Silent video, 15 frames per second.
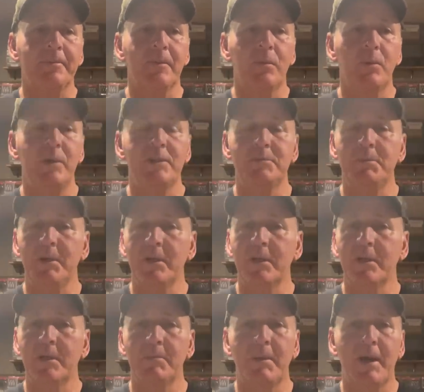we
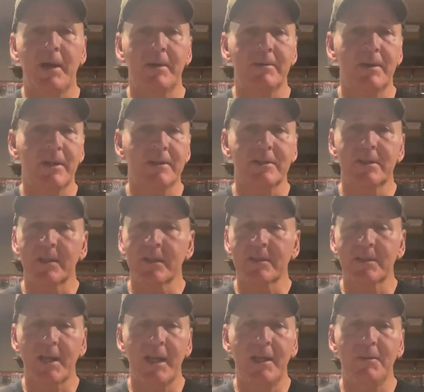spent about a 6
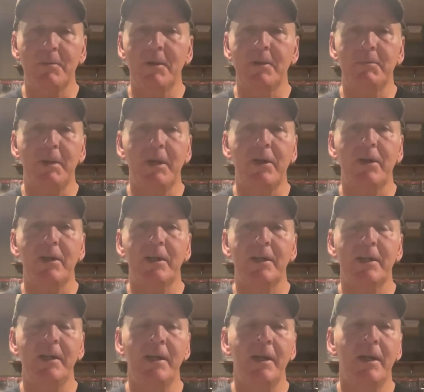to 8 month
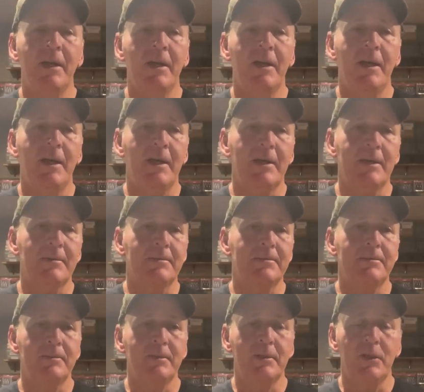period.
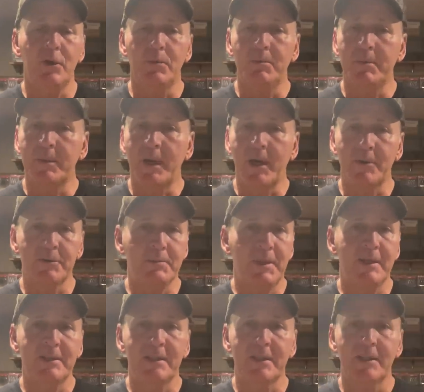I was
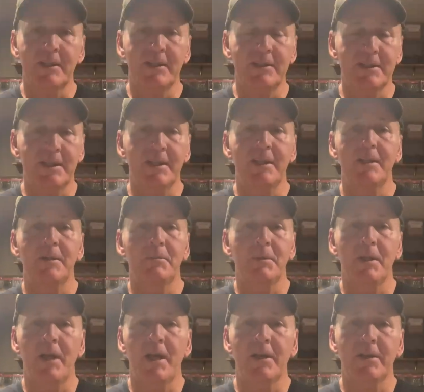basically sending them a
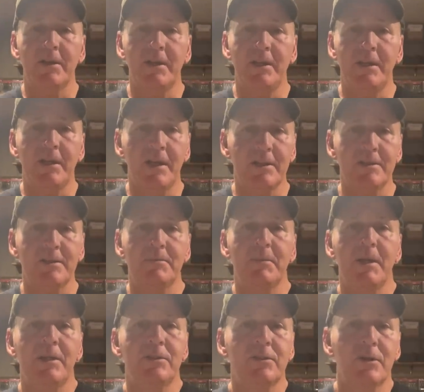lot of the
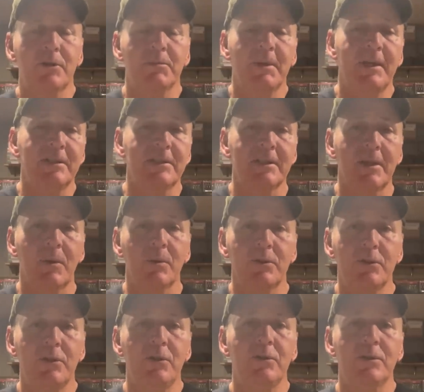custom-made jerkbaits that I was
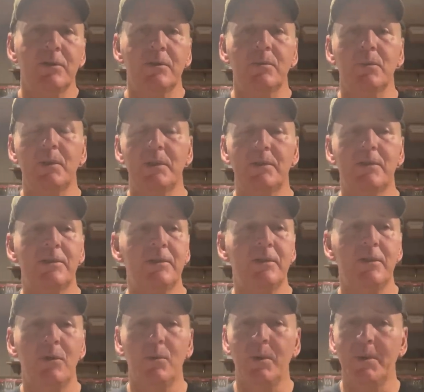using. We, you
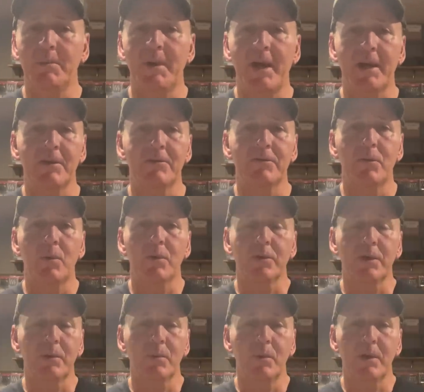know, went back and forth
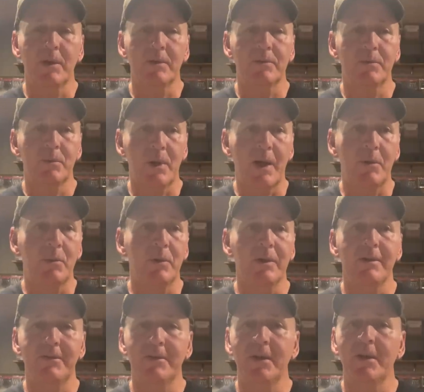on what I really
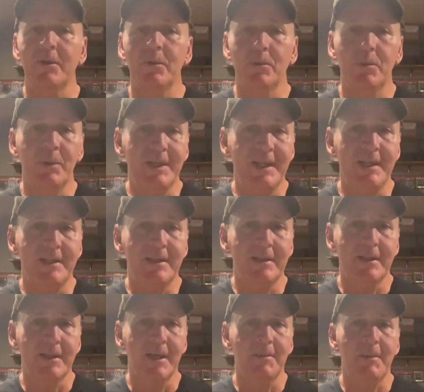felt we needed
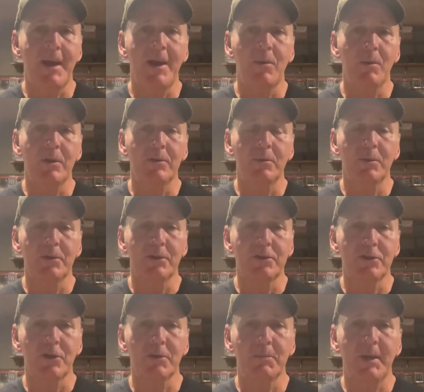to come out with a
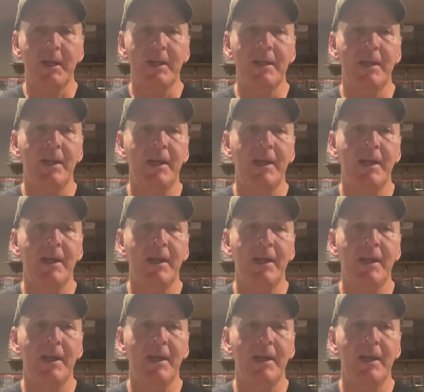jerkbait.